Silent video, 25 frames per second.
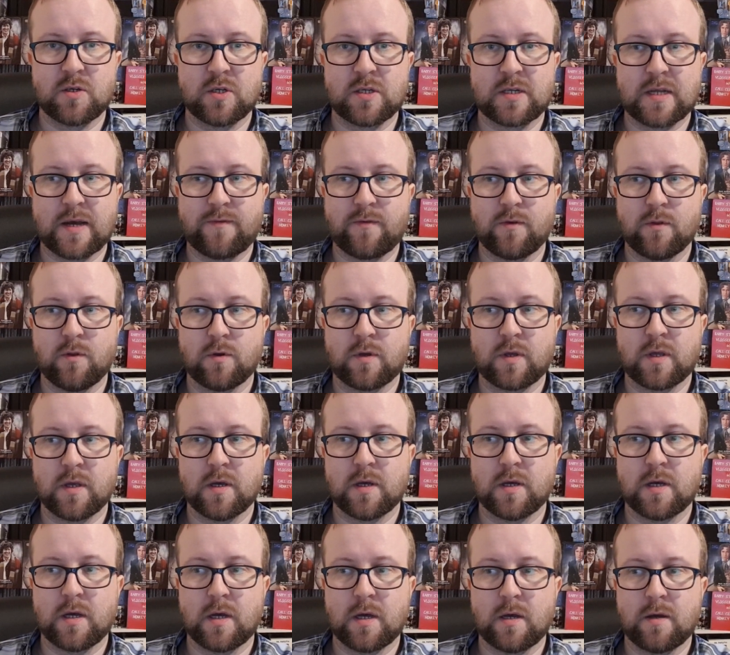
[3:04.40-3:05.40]
just have a look
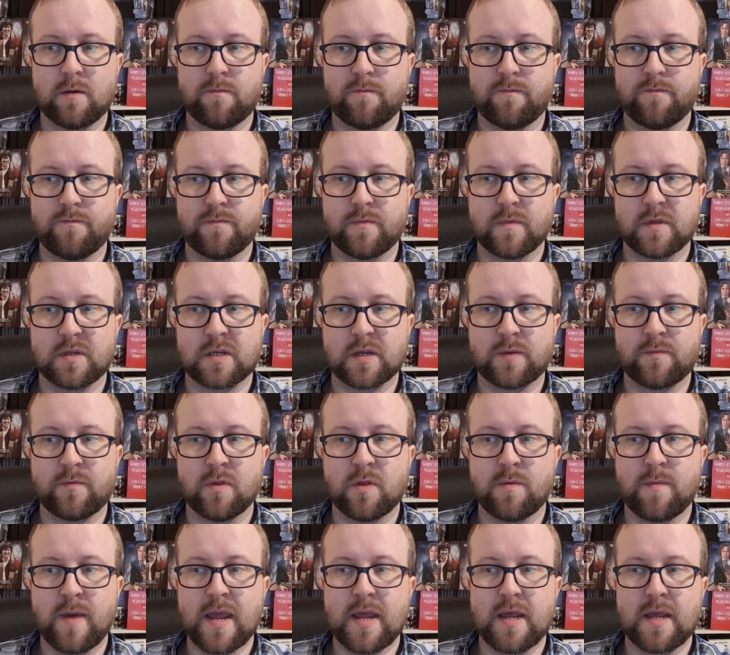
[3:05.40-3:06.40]
at um, some of
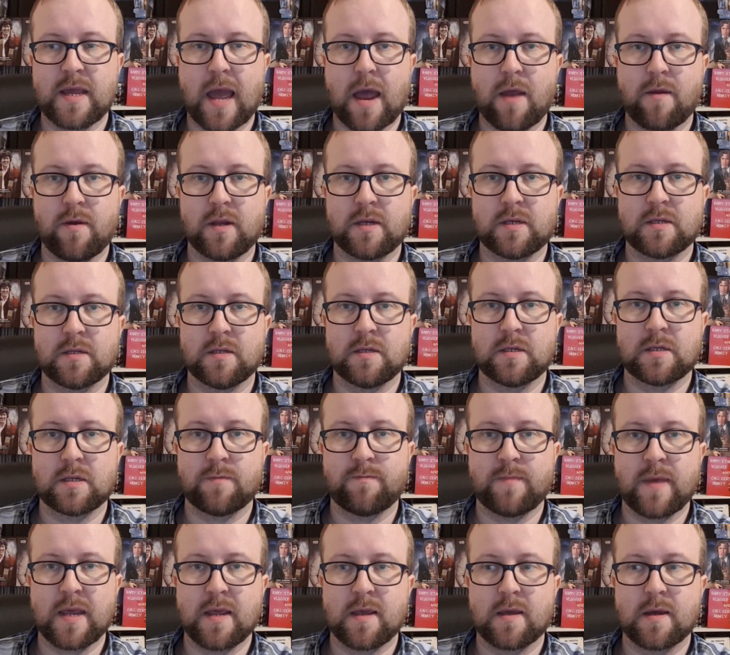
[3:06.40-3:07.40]
the main characters
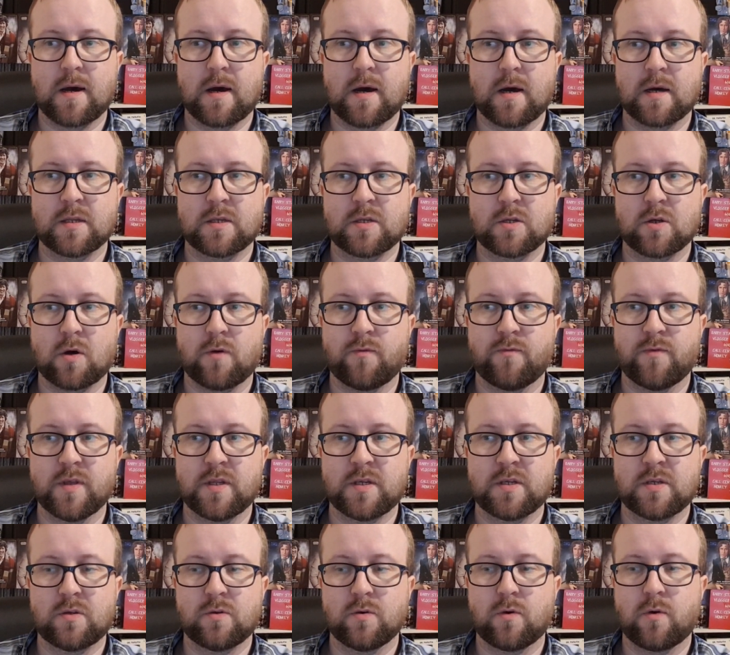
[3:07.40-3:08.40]
and main cast of
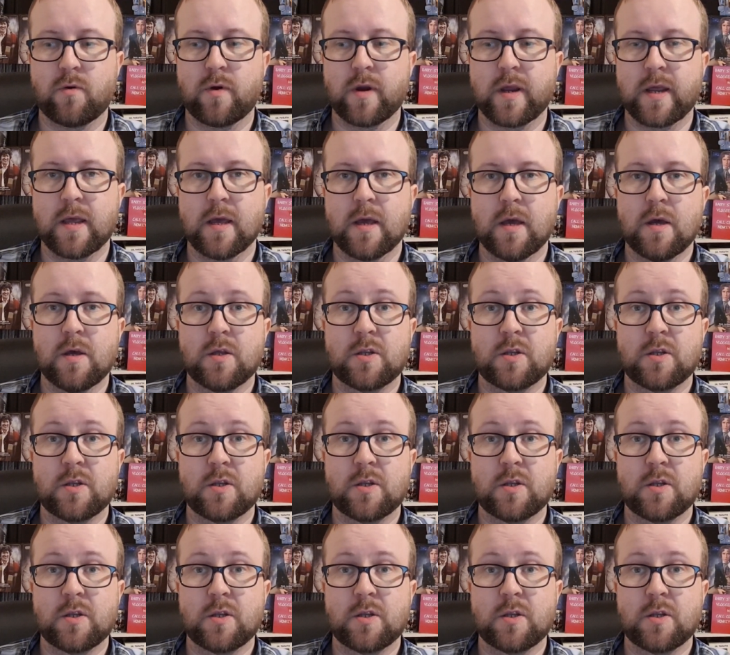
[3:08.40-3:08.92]
this story.